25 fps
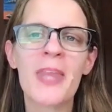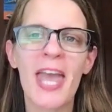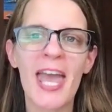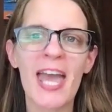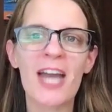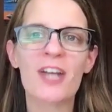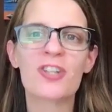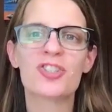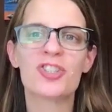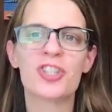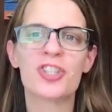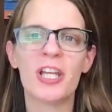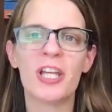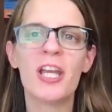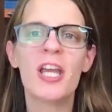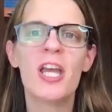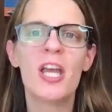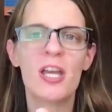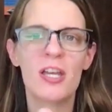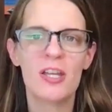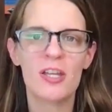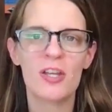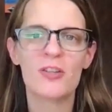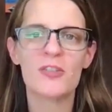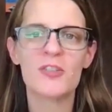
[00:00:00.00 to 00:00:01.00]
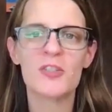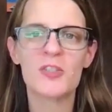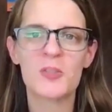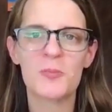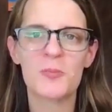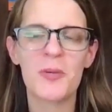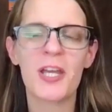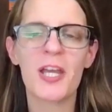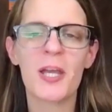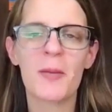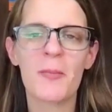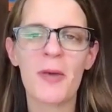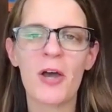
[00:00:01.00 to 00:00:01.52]
actually, yes.
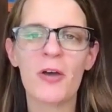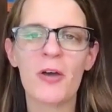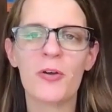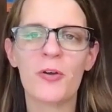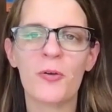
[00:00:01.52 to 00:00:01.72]
Speaking about